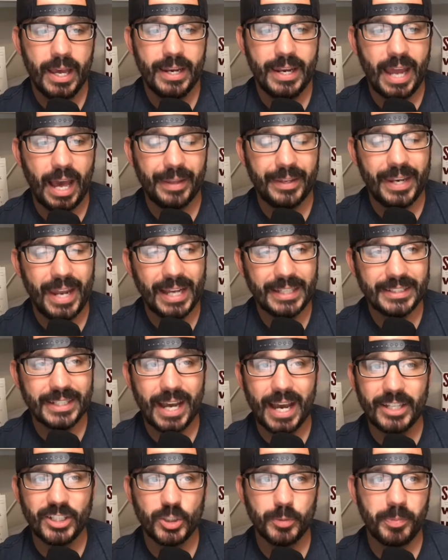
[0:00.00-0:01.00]
Now, the next
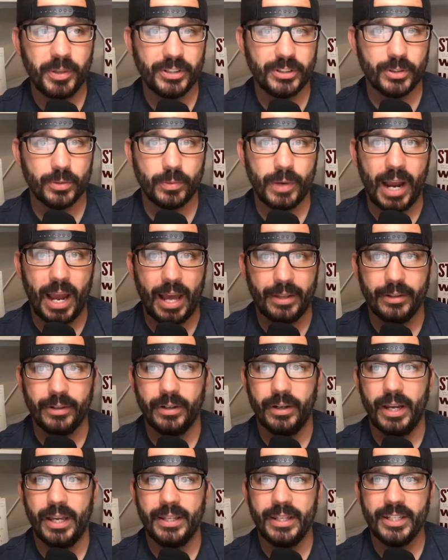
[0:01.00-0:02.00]
guy is Spencer Rattler,
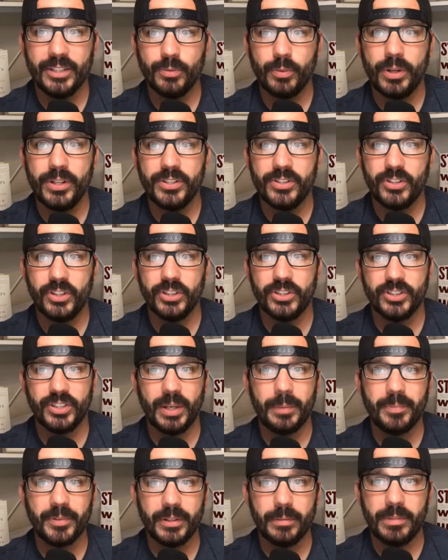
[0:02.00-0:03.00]
and this one's just
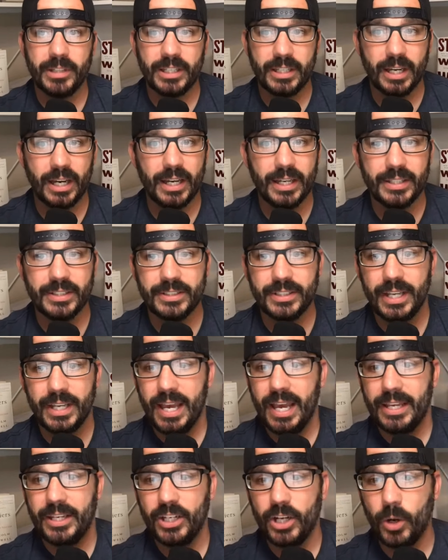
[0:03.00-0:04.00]
simply because
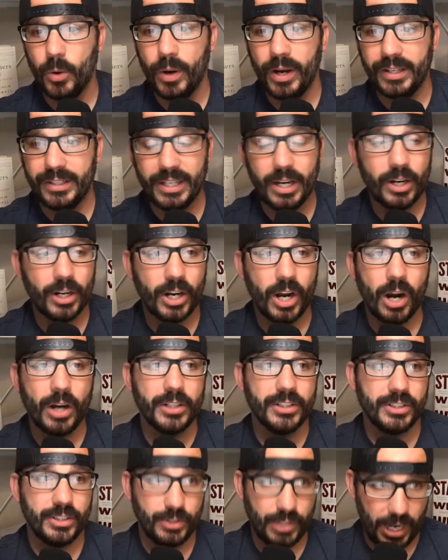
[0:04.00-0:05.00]
you know what? Derek Carr
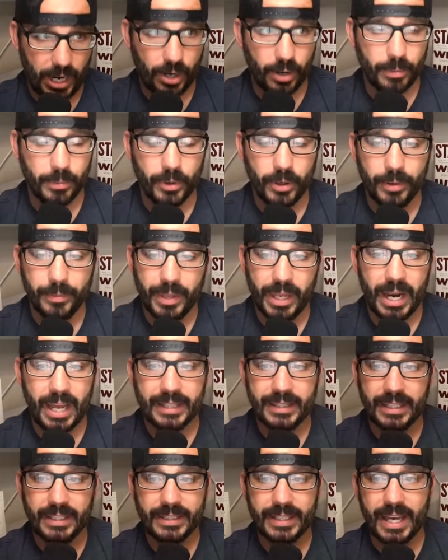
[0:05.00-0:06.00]
is terrible. And I
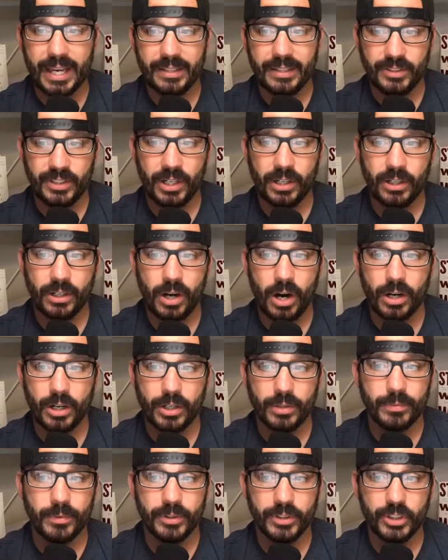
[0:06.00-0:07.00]
think that Derek Carr
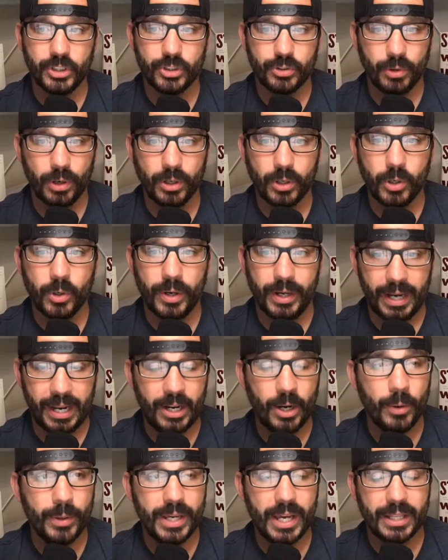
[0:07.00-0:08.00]
could really struggle. And I
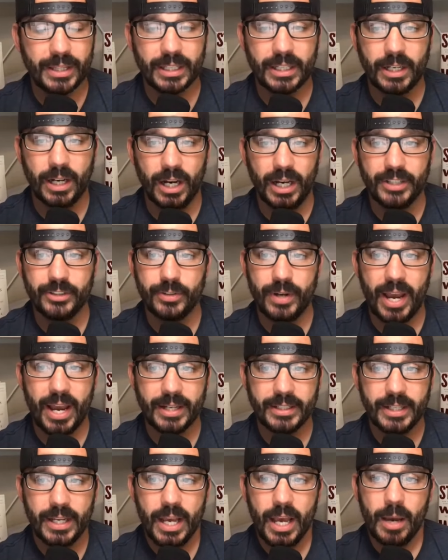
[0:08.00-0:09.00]
know he got the
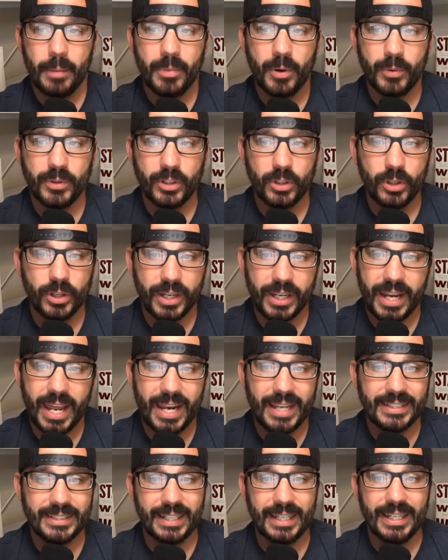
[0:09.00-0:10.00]
contract, but when you're looking at
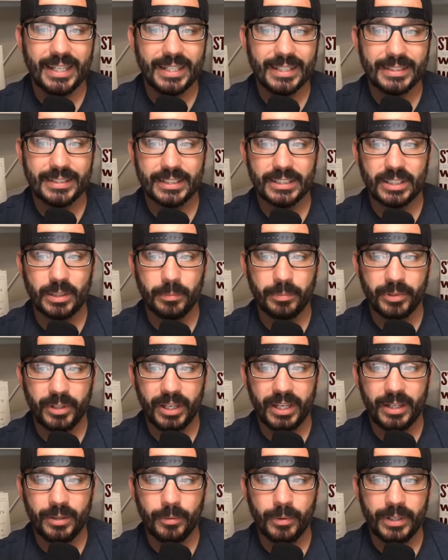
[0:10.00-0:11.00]
his inconsistent
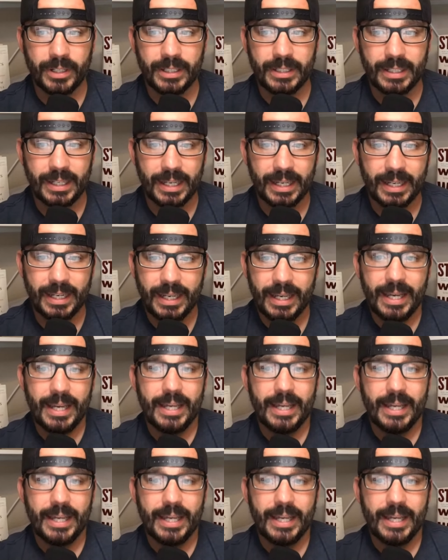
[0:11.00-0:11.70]
play and what he did,